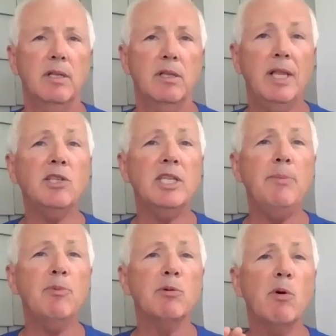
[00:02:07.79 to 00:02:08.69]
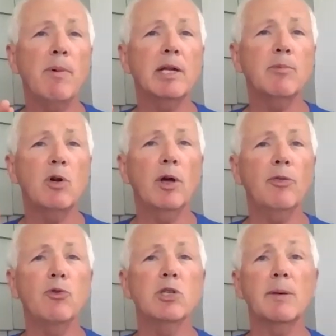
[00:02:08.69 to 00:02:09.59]
Let's keep the momentum going
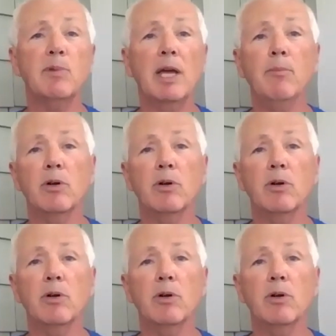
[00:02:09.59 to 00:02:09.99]
through September.